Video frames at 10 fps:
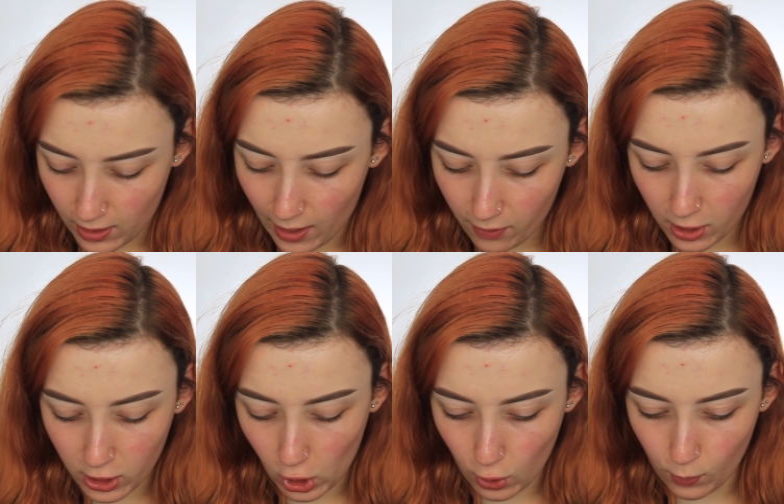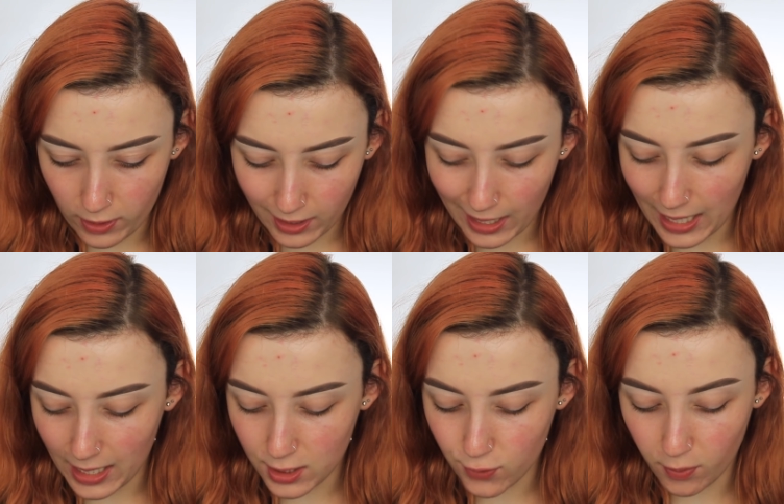now I'm going to go in with
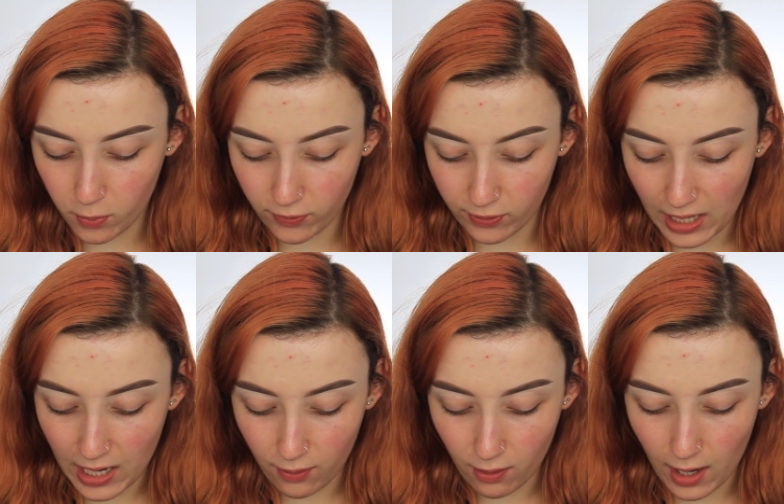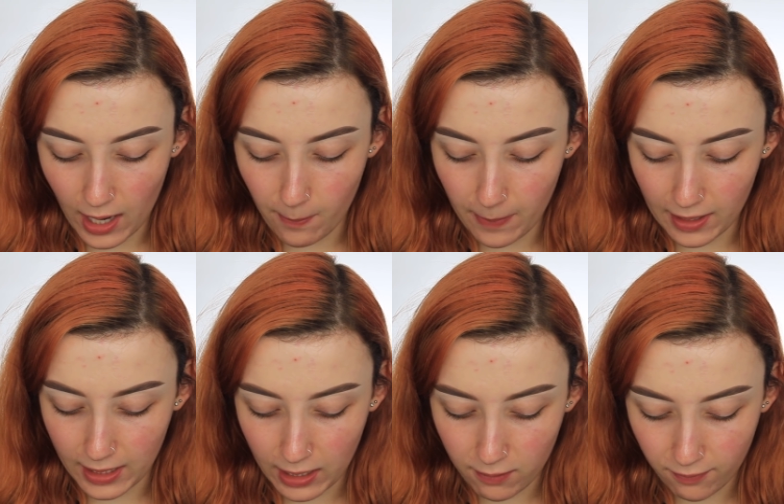Cans from Riviera and
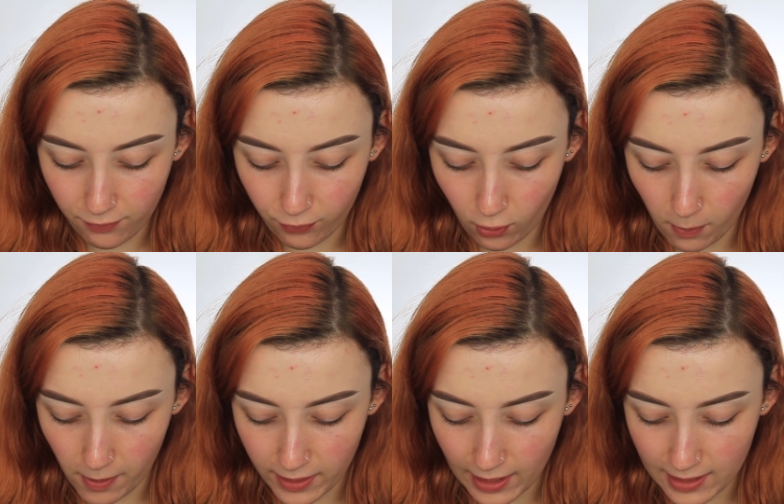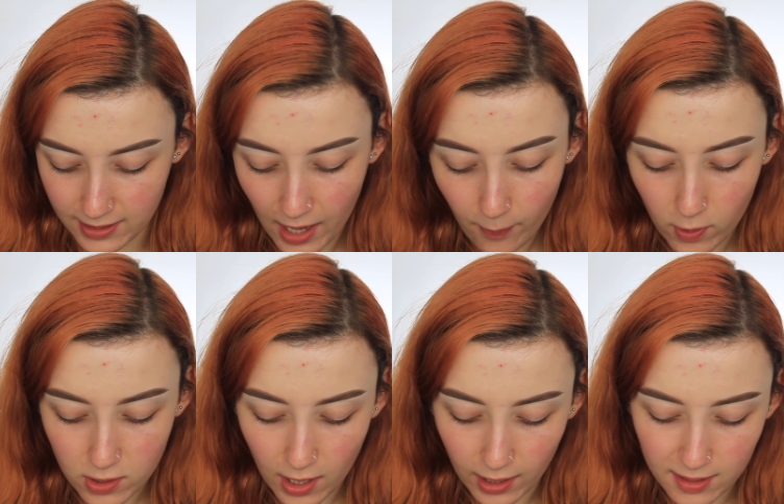Believe from the Alyssa
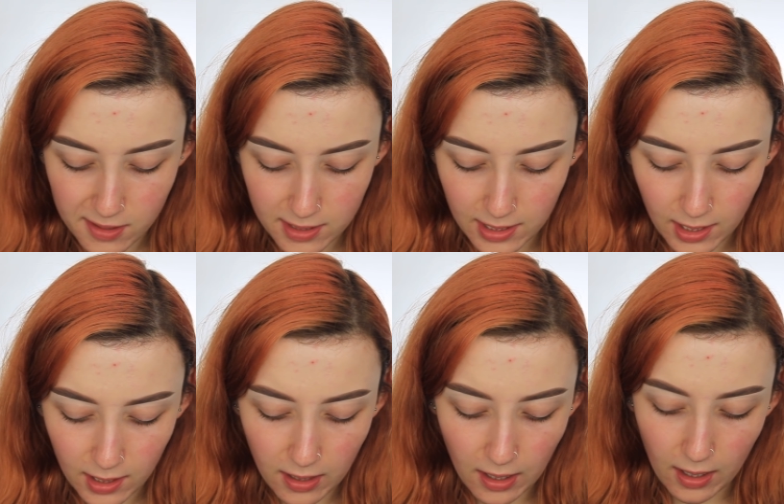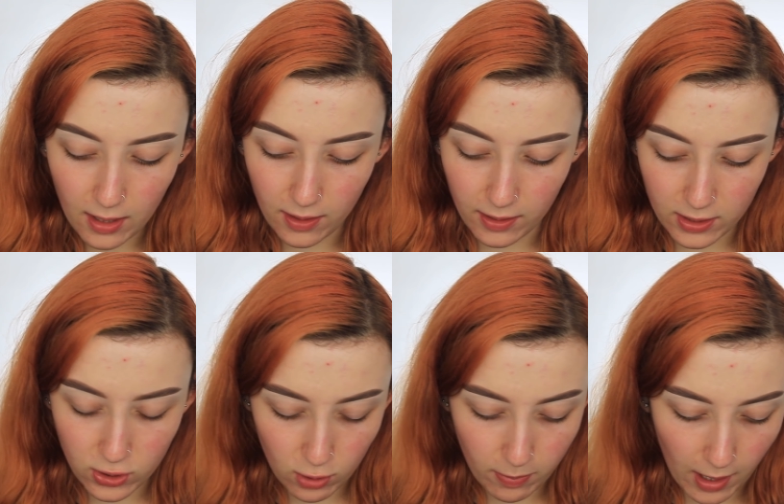Edwards. I can see that these
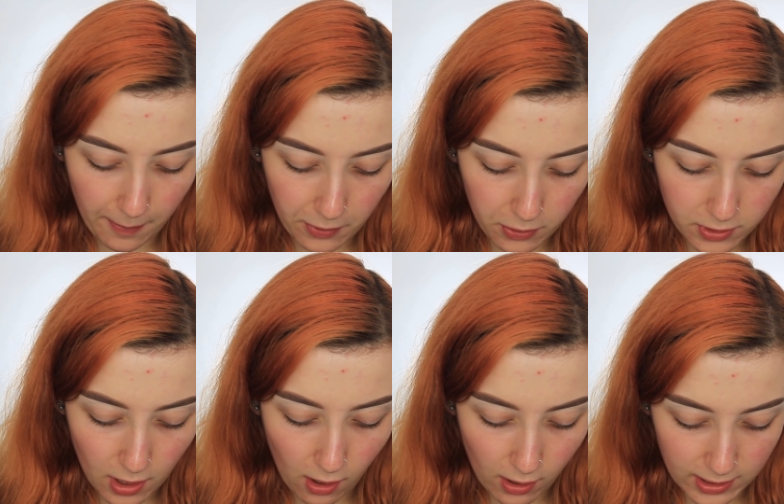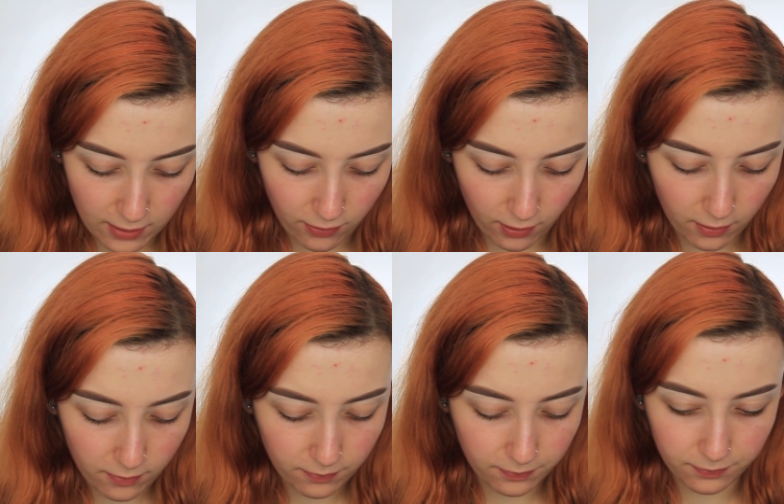two purples are
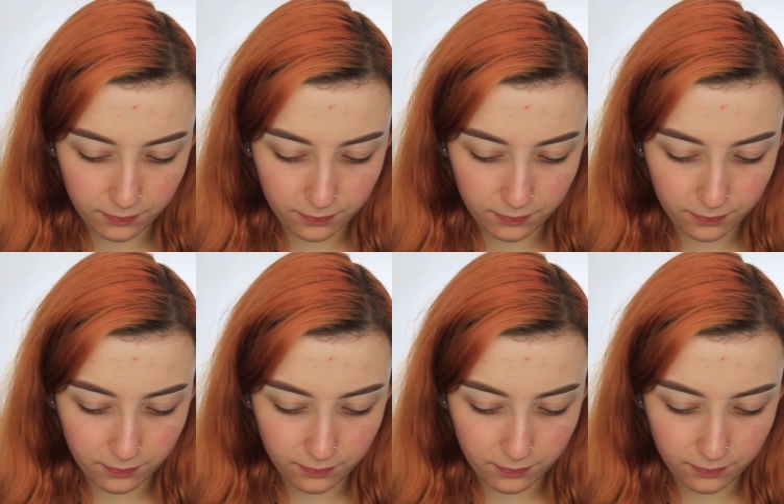different,